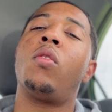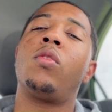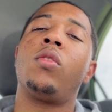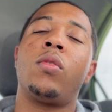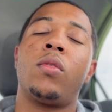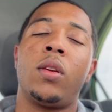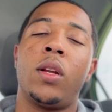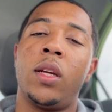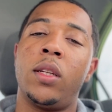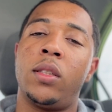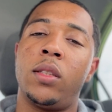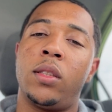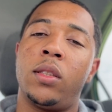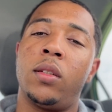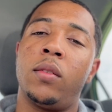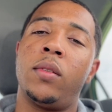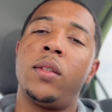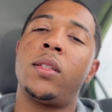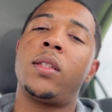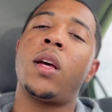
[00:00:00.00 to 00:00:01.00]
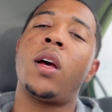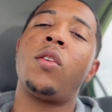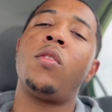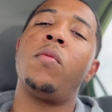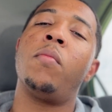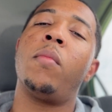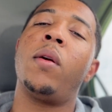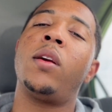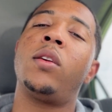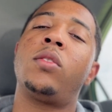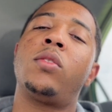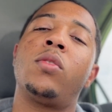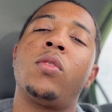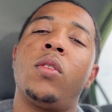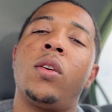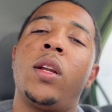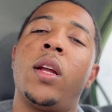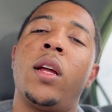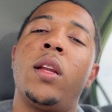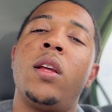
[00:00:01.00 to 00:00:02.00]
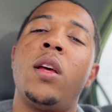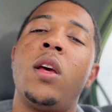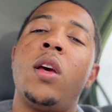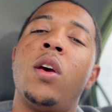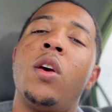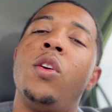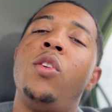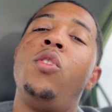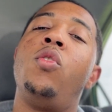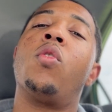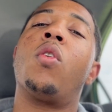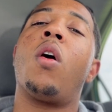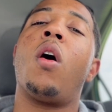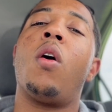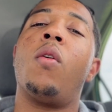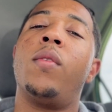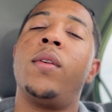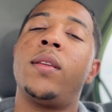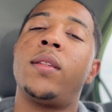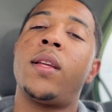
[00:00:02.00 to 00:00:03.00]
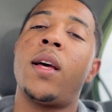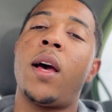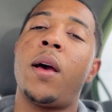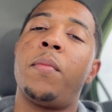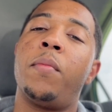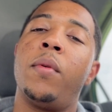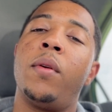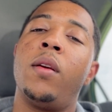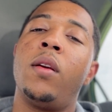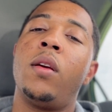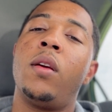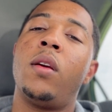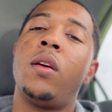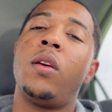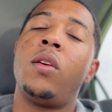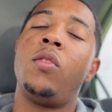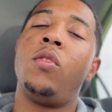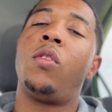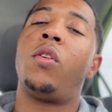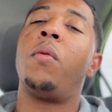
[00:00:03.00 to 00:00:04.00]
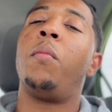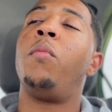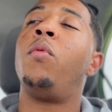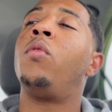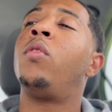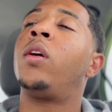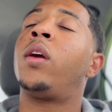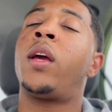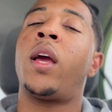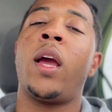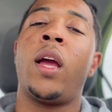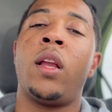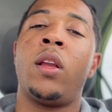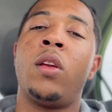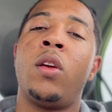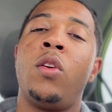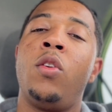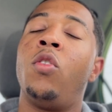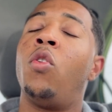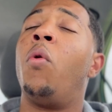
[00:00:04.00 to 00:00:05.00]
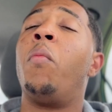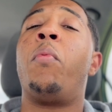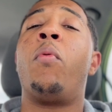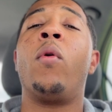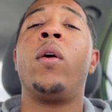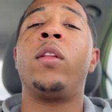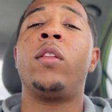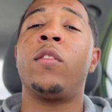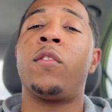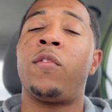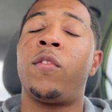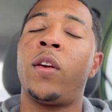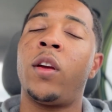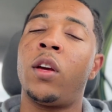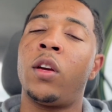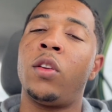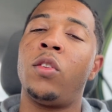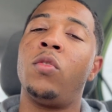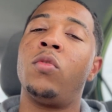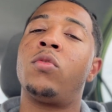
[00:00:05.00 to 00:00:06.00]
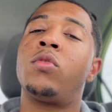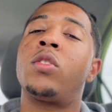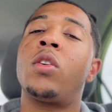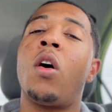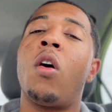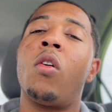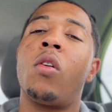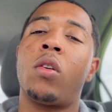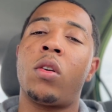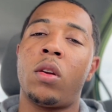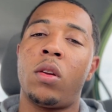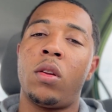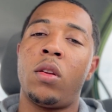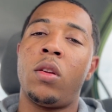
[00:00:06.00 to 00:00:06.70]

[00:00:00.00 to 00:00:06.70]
your relationship. This is how you make sure that you're always happy. You communicate. You don't point the finger. You talk.